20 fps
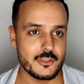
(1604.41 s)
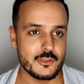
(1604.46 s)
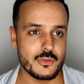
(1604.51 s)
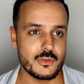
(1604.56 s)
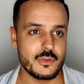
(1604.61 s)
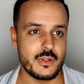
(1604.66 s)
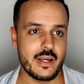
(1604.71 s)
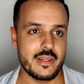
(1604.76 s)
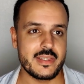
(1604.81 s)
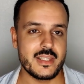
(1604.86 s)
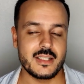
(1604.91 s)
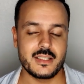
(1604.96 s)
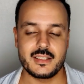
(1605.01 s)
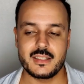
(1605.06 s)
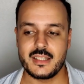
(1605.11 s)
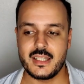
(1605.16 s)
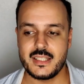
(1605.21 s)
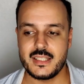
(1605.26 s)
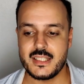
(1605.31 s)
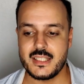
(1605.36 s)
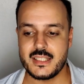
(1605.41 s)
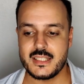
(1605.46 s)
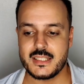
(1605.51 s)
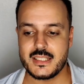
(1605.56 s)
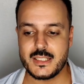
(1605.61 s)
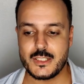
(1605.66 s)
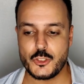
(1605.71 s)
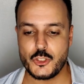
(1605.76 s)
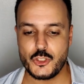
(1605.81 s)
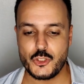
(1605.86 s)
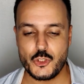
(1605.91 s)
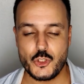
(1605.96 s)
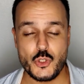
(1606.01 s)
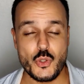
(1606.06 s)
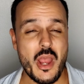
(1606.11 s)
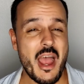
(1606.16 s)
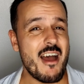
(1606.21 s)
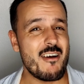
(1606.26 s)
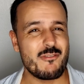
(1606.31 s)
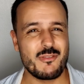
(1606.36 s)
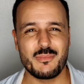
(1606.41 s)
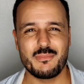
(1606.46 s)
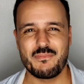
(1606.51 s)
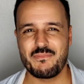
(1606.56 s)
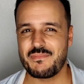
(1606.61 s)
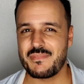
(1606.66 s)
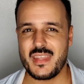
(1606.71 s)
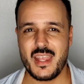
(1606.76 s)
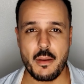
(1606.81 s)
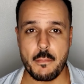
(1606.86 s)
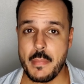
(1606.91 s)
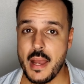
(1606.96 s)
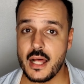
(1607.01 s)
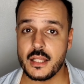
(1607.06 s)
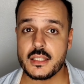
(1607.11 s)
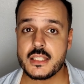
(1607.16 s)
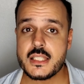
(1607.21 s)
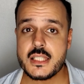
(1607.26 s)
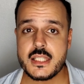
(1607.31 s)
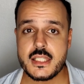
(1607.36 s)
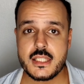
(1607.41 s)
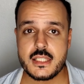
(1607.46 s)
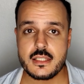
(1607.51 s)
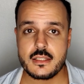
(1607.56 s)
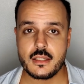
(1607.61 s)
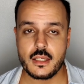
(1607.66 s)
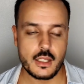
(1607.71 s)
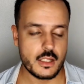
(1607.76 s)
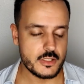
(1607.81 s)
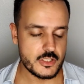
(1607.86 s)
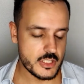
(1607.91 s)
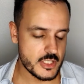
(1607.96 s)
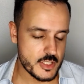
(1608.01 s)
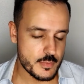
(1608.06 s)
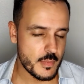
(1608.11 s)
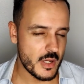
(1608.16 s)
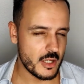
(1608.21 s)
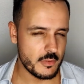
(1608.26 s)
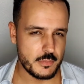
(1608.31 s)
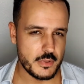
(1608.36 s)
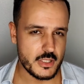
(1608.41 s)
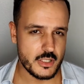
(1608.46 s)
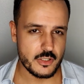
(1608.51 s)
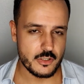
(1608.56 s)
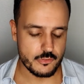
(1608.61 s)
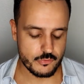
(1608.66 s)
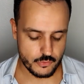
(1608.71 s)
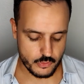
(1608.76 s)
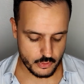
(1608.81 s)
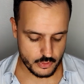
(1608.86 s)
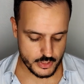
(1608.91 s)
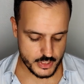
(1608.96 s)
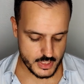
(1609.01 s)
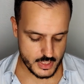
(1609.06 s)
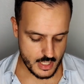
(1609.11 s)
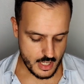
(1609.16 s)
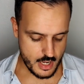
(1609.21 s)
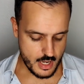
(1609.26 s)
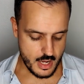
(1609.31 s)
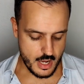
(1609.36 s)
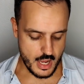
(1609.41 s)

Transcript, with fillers: You know, I think they need to have a balance uh, just my opinion of course